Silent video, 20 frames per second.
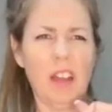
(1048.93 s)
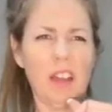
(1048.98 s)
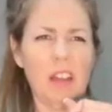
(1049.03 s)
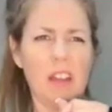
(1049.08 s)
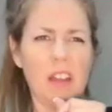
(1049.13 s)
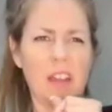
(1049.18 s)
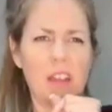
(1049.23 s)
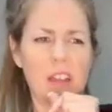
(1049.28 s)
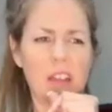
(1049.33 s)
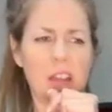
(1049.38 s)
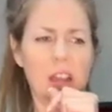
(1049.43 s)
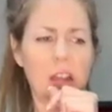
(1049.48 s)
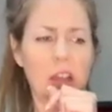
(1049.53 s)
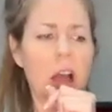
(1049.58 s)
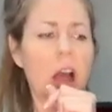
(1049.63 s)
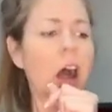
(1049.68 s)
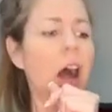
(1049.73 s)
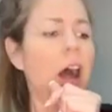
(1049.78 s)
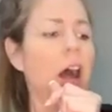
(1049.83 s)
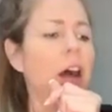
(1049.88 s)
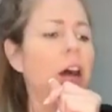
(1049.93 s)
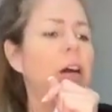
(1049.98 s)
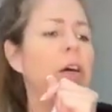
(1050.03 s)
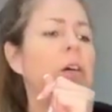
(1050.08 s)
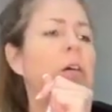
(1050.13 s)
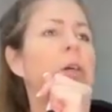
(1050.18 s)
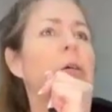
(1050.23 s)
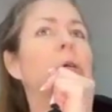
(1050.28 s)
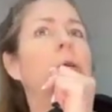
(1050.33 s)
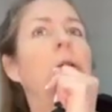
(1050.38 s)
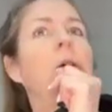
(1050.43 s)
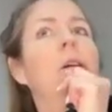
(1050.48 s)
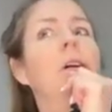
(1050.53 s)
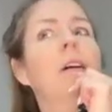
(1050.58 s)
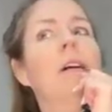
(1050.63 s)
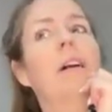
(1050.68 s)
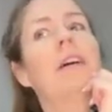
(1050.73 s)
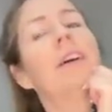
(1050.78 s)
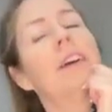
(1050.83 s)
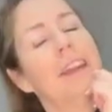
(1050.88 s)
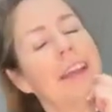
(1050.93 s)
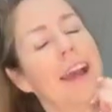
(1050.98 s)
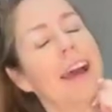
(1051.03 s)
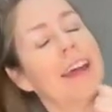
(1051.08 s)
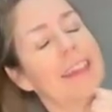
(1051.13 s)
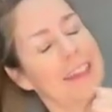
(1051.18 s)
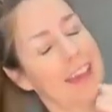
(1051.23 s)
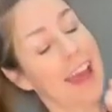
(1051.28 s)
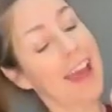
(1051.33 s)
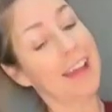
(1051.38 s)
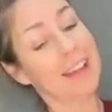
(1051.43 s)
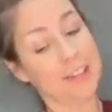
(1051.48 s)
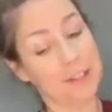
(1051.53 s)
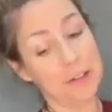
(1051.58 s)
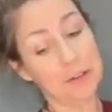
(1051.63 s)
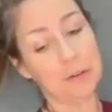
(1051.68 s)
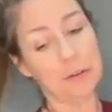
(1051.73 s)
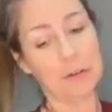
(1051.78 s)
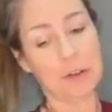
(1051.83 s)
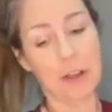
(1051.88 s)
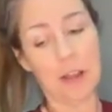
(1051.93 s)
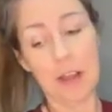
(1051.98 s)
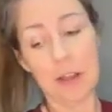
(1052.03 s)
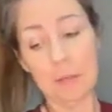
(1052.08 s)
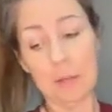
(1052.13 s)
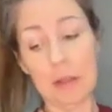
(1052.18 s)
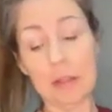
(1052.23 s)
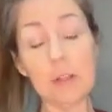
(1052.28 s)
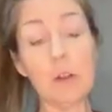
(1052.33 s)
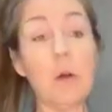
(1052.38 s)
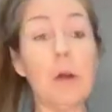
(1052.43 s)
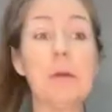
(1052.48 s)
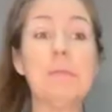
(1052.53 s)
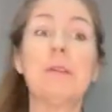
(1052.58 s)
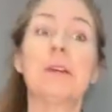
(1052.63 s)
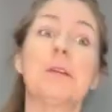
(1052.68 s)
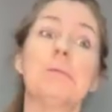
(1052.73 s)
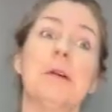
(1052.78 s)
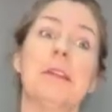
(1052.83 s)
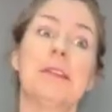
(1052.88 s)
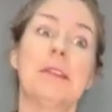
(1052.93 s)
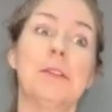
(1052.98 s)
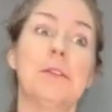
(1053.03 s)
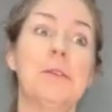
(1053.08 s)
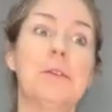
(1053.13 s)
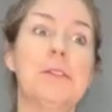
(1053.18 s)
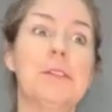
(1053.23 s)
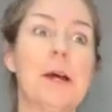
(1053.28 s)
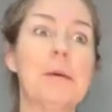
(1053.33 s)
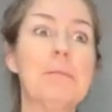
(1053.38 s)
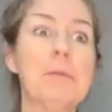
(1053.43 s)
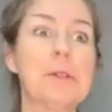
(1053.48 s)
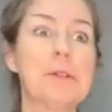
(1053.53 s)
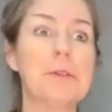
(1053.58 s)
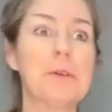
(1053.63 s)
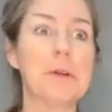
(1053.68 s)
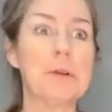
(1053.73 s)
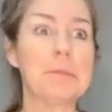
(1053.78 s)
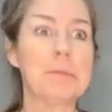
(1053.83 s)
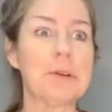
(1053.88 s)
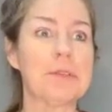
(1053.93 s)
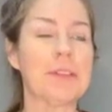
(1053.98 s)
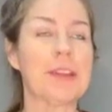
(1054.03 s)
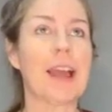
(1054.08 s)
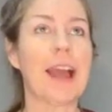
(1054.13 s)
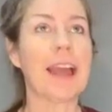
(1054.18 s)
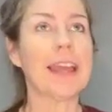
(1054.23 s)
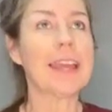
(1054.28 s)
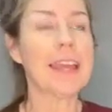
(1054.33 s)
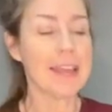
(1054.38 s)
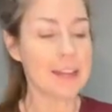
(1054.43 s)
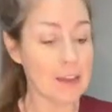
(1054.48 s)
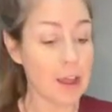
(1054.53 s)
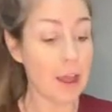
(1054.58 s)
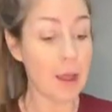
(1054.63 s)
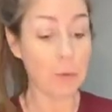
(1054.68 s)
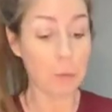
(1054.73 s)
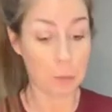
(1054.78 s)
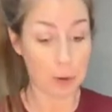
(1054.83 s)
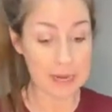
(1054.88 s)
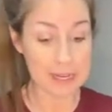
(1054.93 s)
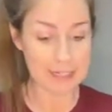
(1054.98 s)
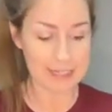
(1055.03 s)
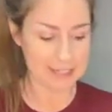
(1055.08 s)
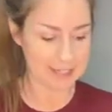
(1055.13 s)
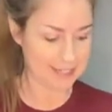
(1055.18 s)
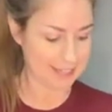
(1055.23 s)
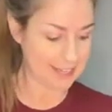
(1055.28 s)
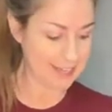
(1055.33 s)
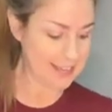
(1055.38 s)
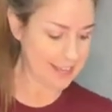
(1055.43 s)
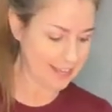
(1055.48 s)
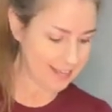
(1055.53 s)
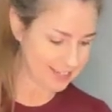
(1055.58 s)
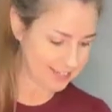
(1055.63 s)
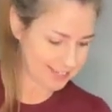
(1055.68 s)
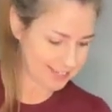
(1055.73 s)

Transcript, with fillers: Huh? Oh, oh yeah, that too. But no, I'm talking about the new Dumbledore movie. I cannot wait to see